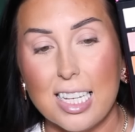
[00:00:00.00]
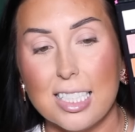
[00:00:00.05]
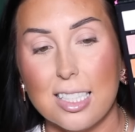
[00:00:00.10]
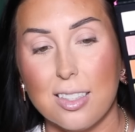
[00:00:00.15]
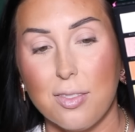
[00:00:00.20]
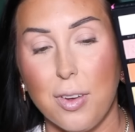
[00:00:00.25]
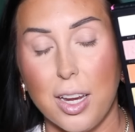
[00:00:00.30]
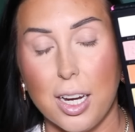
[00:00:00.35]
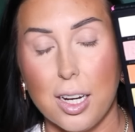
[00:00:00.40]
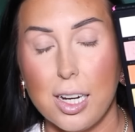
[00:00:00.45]

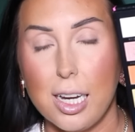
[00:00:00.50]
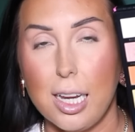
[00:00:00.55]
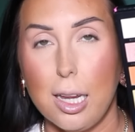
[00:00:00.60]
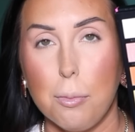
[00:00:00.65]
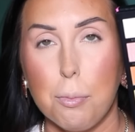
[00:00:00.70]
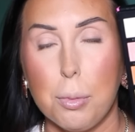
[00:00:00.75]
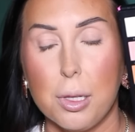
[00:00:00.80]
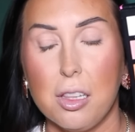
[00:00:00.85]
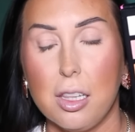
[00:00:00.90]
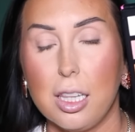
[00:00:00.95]
It's
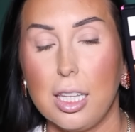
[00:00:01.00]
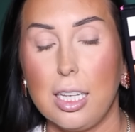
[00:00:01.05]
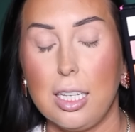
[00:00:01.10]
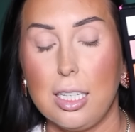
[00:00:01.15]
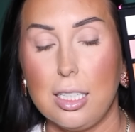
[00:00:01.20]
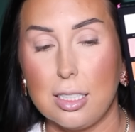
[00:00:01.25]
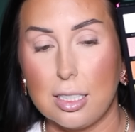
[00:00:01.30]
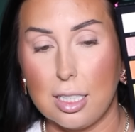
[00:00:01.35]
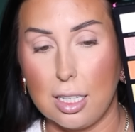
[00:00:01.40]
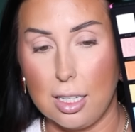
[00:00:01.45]
very
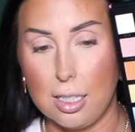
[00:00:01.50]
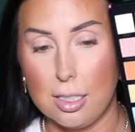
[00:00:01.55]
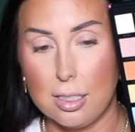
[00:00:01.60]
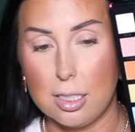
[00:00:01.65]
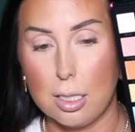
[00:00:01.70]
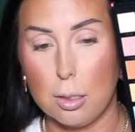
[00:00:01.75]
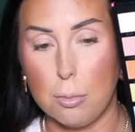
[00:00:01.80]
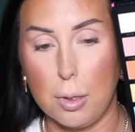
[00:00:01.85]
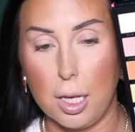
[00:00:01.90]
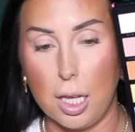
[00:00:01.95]
pleasing
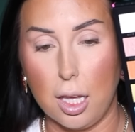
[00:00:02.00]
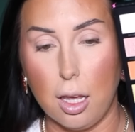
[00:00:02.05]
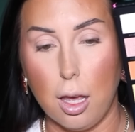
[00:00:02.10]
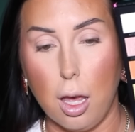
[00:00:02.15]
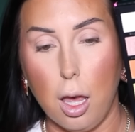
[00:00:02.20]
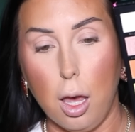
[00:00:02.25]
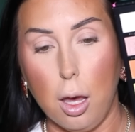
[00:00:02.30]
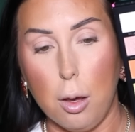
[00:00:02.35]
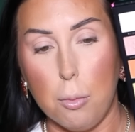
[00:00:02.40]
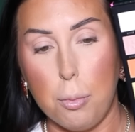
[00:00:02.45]
to me.
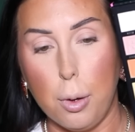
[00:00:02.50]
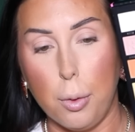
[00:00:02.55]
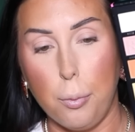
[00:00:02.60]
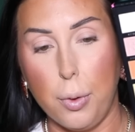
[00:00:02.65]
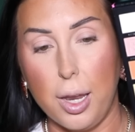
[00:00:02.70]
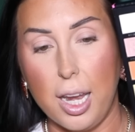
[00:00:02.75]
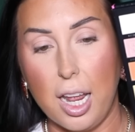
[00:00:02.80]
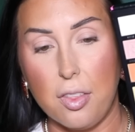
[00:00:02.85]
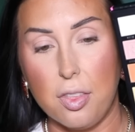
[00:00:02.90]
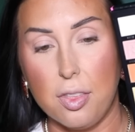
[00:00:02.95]
But
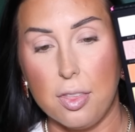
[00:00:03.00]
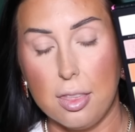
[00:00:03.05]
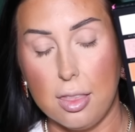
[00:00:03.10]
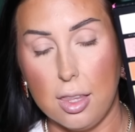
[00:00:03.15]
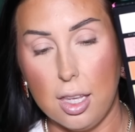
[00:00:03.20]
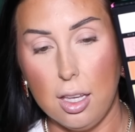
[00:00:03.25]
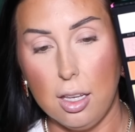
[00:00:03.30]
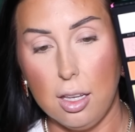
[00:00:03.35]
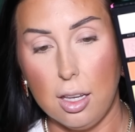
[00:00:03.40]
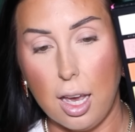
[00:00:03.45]
what I
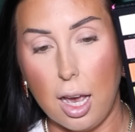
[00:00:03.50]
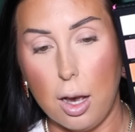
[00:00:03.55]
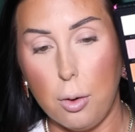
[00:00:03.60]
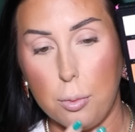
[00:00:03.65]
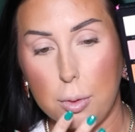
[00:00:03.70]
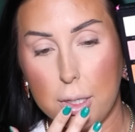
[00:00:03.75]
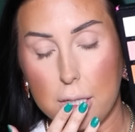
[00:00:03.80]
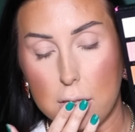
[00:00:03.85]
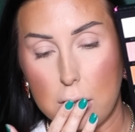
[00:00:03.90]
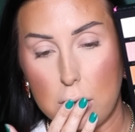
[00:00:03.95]
think
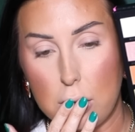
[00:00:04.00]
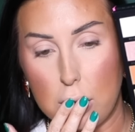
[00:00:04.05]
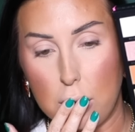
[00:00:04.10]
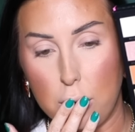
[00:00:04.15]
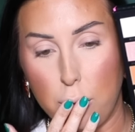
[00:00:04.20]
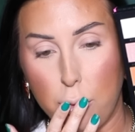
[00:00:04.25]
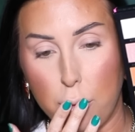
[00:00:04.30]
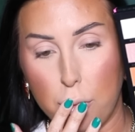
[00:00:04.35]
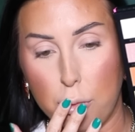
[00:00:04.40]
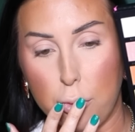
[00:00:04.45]
I want to
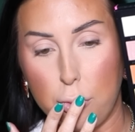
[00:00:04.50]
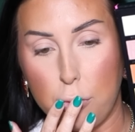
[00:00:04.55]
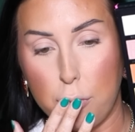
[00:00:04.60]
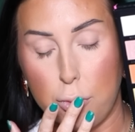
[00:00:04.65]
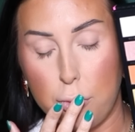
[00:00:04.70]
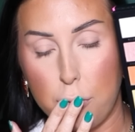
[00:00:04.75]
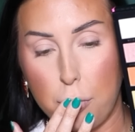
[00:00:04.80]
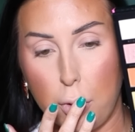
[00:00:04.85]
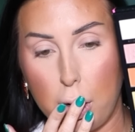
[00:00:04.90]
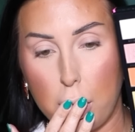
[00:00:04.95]
do
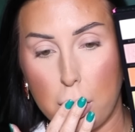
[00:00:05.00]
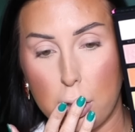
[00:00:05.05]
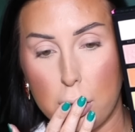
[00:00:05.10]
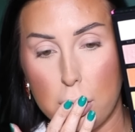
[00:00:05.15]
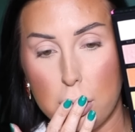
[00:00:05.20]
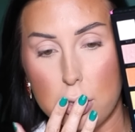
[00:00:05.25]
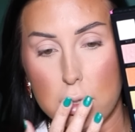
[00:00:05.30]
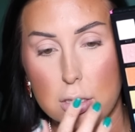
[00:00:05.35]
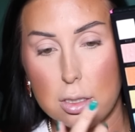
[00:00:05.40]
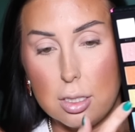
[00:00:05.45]

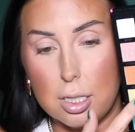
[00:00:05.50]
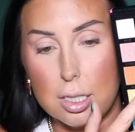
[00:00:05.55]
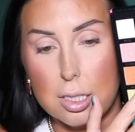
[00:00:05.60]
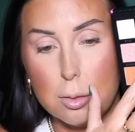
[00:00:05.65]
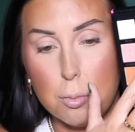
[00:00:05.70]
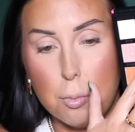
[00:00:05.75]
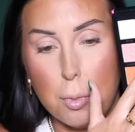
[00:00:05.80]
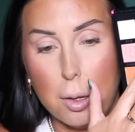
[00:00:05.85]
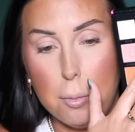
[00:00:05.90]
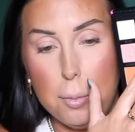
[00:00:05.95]
first
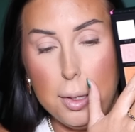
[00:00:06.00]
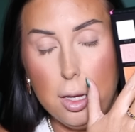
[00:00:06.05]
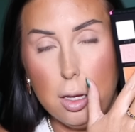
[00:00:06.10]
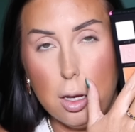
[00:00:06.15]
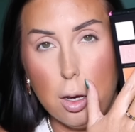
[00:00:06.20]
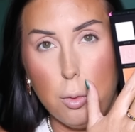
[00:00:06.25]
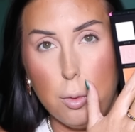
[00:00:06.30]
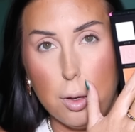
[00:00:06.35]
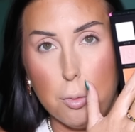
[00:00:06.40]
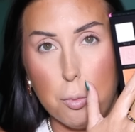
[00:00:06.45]
is maybe
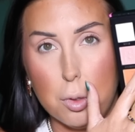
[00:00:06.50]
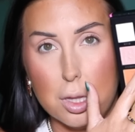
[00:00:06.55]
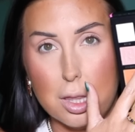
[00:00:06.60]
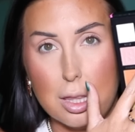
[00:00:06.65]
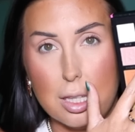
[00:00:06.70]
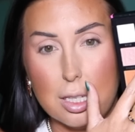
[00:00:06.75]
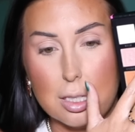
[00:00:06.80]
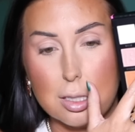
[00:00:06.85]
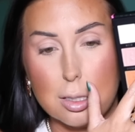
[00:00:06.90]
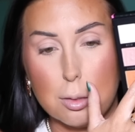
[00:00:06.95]
go in
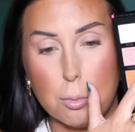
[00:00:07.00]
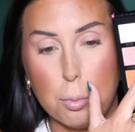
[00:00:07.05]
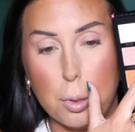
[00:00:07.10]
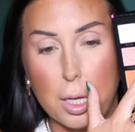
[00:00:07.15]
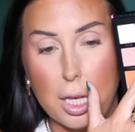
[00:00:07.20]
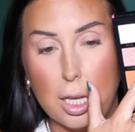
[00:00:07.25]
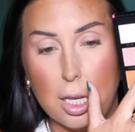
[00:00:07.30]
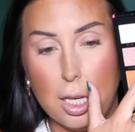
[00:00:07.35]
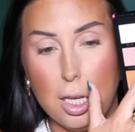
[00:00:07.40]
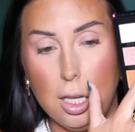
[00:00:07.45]
with this
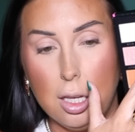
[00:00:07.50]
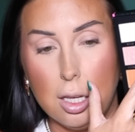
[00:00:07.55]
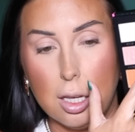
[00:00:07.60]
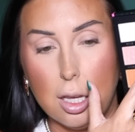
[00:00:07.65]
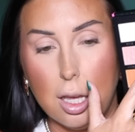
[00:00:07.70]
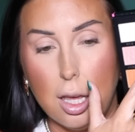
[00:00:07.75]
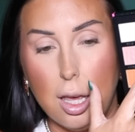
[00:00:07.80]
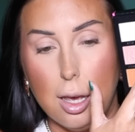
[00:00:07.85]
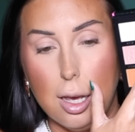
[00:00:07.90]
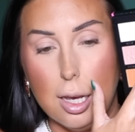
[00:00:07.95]

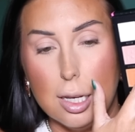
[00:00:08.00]
pink.